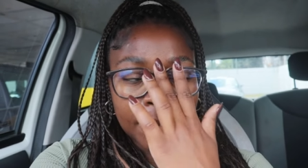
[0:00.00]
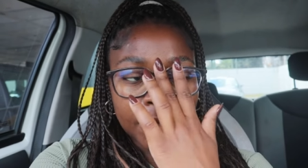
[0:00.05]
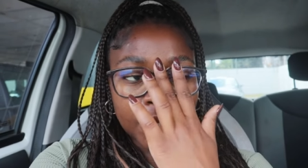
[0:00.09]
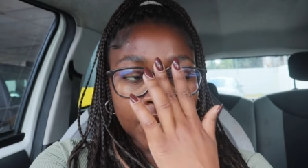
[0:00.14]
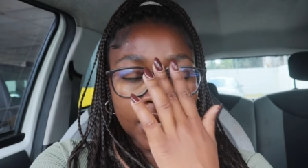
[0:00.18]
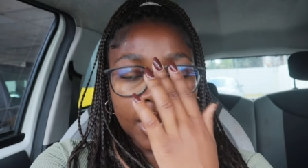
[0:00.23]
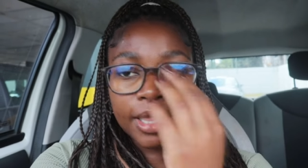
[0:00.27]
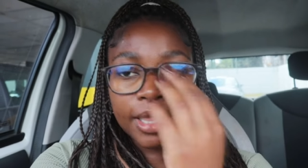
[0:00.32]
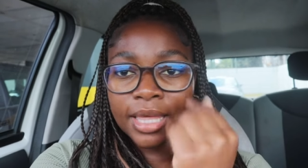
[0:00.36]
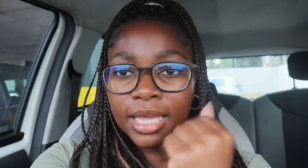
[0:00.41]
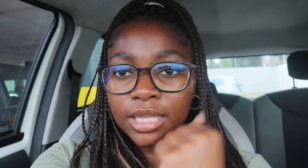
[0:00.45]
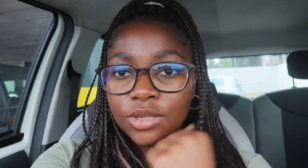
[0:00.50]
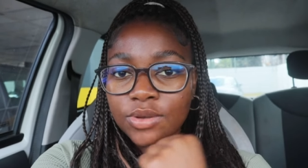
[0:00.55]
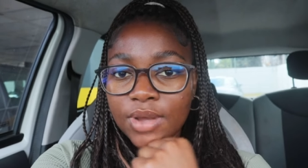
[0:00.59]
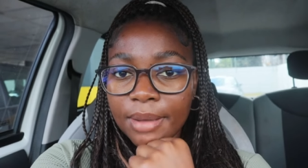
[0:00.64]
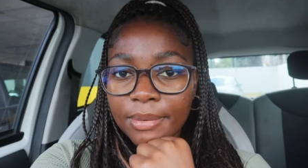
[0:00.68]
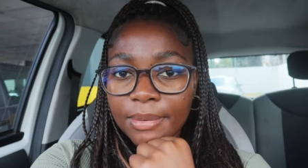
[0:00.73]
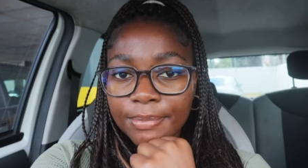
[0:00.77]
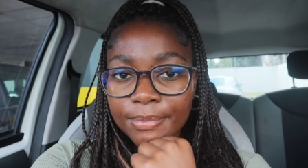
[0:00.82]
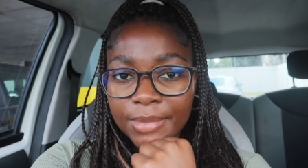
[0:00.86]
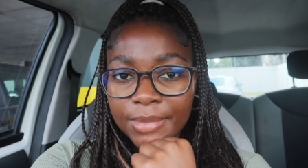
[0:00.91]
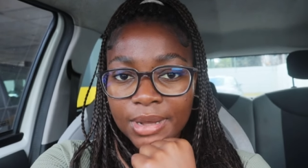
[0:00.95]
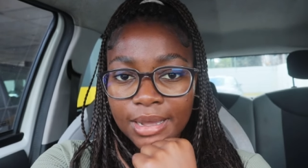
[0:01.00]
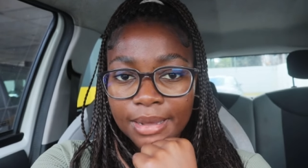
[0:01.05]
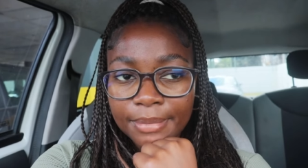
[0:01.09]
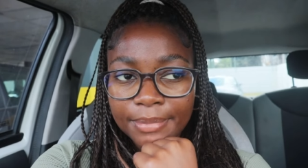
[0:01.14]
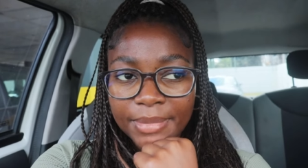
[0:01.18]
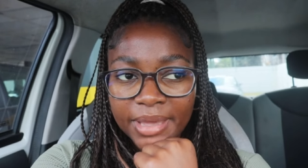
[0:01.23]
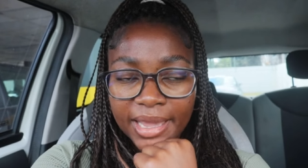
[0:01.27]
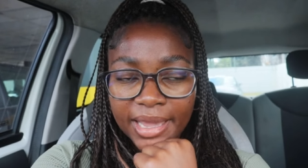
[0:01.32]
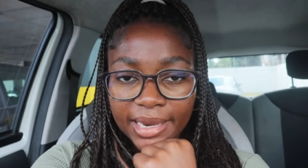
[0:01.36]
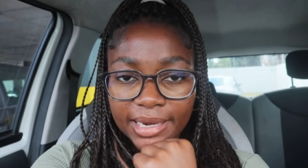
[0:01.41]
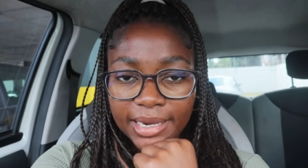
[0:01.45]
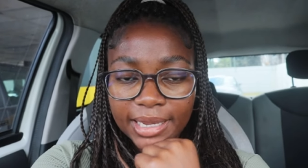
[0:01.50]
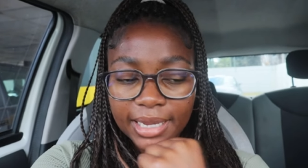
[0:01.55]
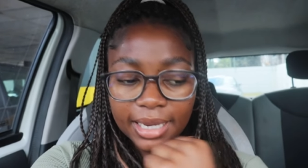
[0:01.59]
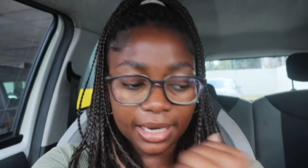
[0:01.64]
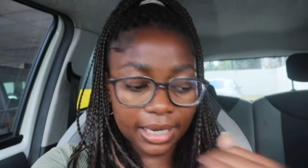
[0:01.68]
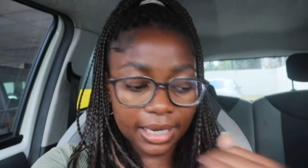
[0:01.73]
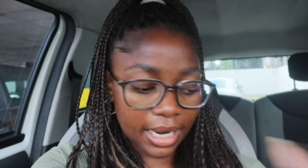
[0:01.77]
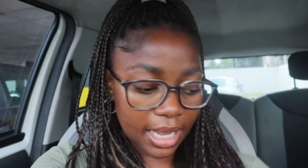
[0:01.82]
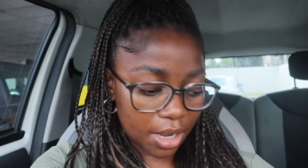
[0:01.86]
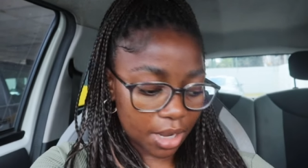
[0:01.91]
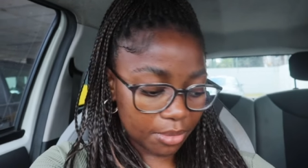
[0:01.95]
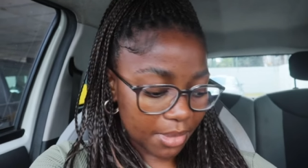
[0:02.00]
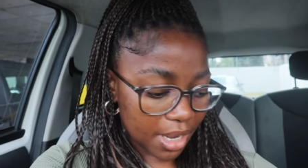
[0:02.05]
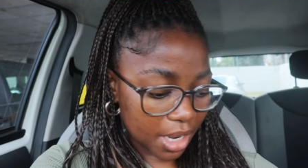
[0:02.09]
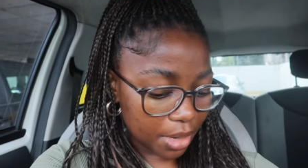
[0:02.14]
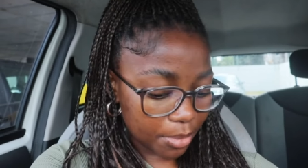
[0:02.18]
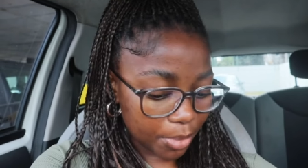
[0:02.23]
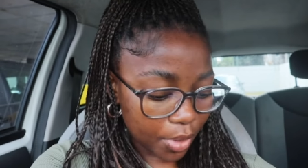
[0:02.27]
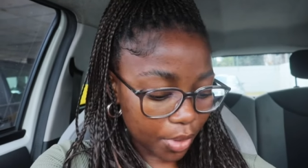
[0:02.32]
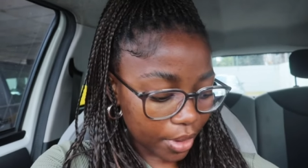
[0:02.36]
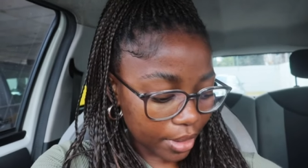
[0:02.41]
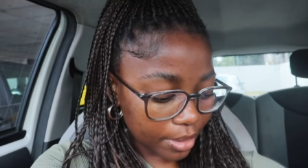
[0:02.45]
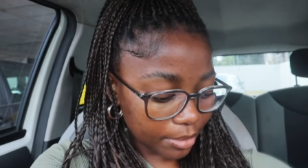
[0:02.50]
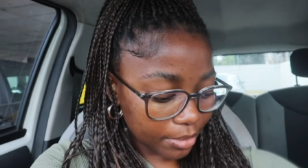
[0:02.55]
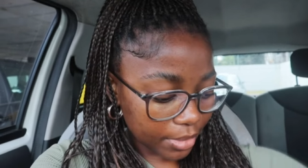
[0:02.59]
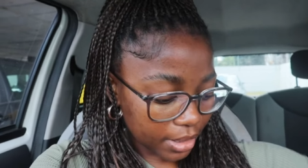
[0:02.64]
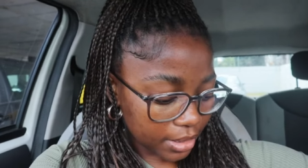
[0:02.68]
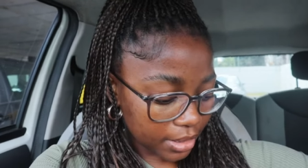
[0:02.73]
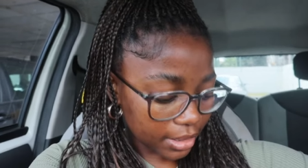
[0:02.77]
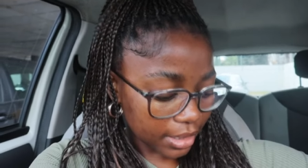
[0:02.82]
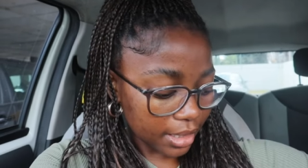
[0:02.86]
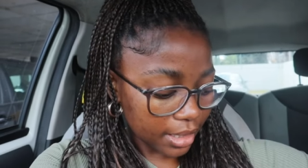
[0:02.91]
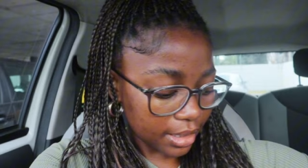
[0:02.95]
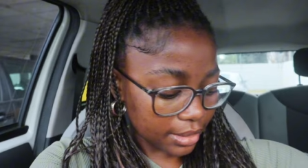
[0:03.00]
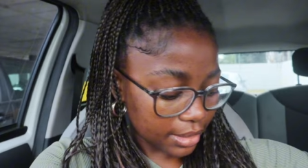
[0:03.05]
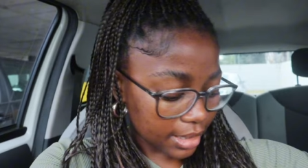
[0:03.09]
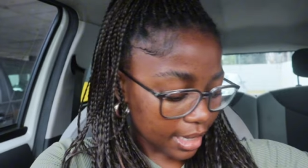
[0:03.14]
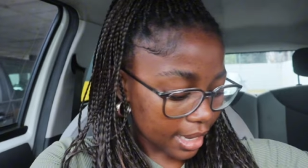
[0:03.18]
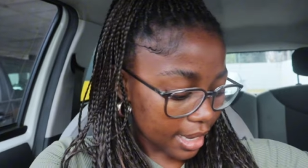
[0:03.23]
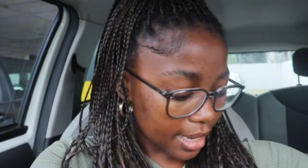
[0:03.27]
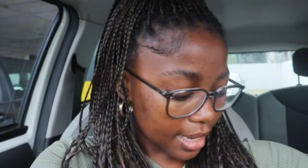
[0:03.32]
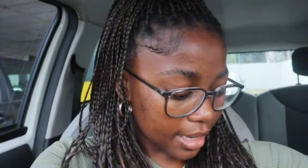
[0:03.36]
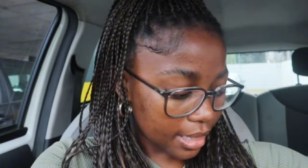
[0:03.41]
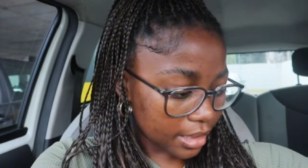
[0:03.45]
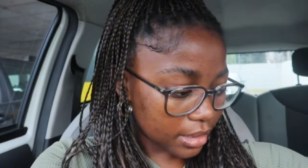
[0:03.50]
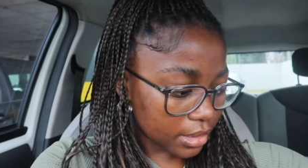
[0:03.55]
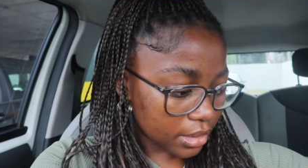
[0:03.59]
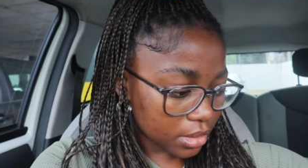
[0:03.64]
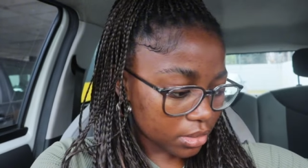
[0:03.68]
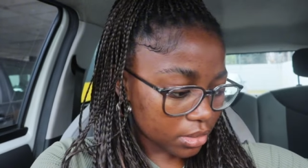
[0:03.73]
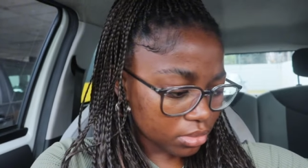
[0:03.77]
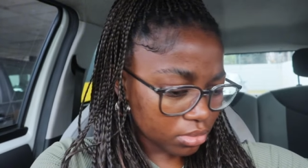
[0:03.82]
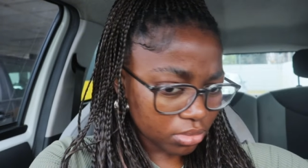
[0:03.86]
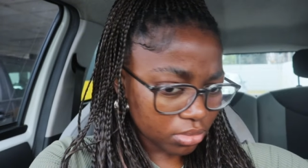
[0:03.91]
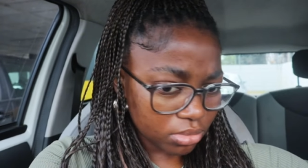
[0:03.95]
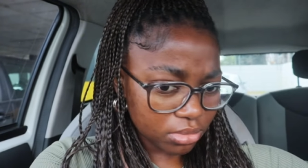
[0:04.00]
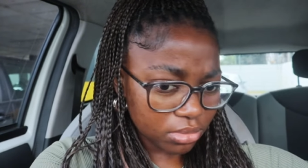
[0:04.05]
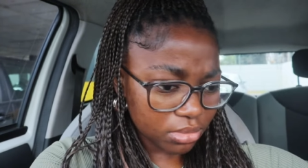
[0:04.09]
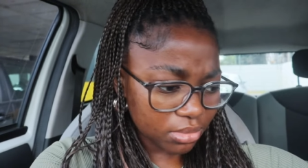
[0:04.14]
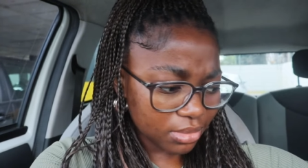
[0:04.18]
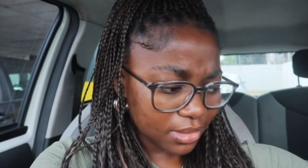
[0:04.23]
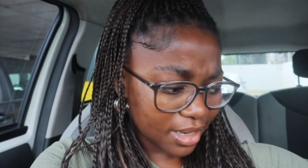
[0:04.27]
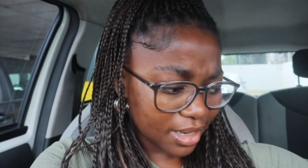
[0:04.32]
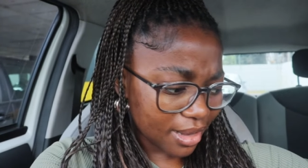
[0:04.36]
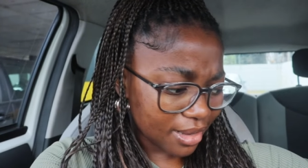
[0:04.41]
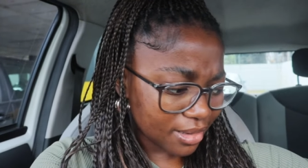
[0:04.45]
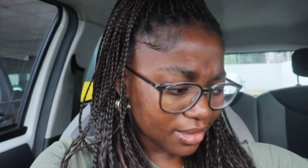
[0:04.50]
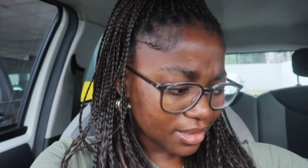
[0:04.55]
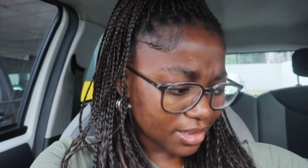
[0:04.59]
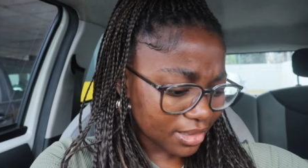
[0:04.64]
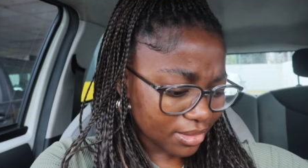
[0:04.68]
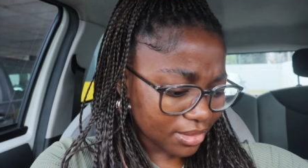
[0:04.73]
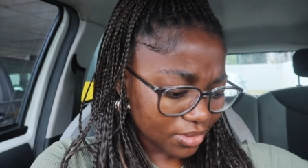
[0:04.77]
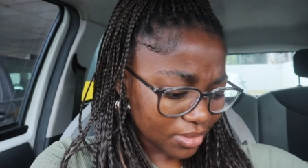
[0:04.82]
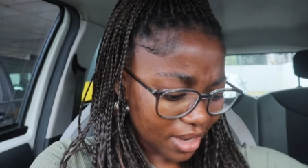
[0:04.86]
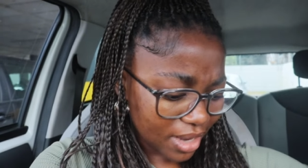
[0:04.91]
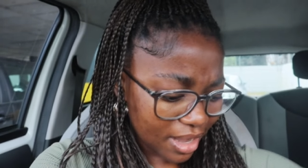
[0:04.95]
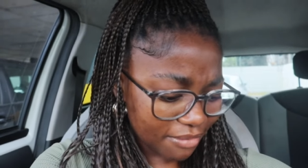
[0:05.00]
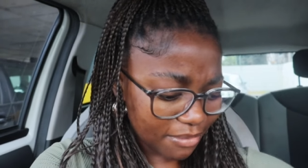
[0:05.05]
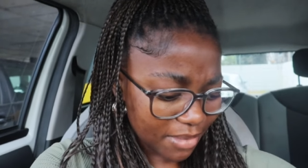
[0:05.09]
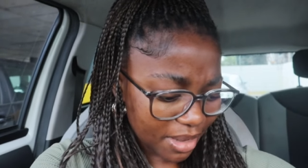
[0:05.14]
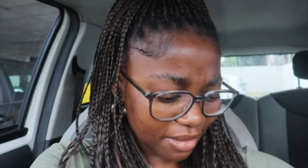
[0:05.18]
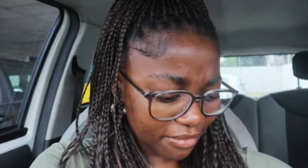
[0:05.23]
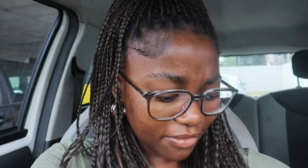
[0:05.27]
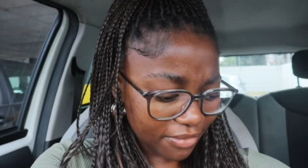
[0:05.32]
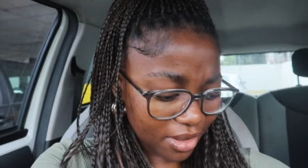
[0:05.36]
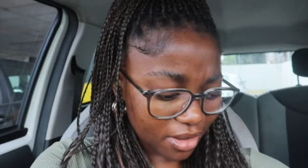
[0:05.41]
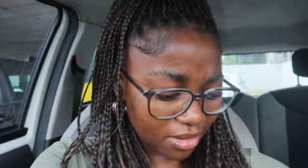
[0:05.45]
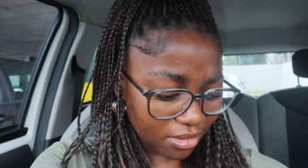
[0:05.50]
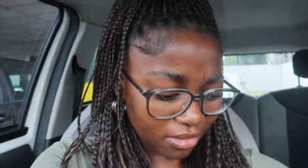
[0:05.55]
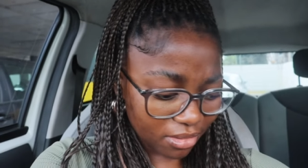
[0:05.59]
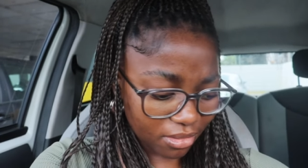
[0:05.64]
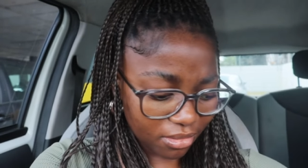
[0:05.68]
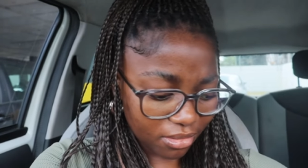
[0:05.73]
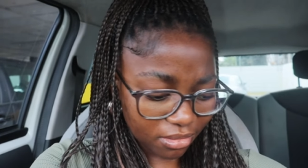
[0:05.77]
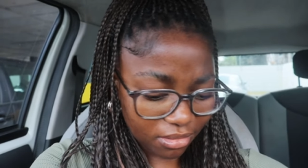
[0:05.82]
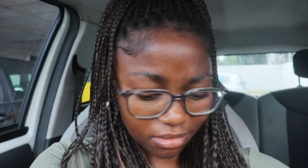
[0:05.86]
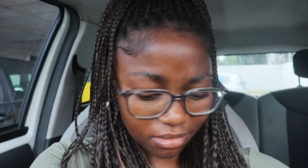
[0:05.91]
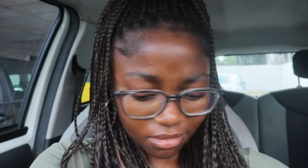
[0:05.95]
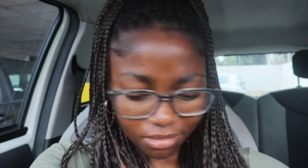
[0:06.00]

but yeah that's where I'm, I'm heading now my appointment is at Guys, do I have my phone?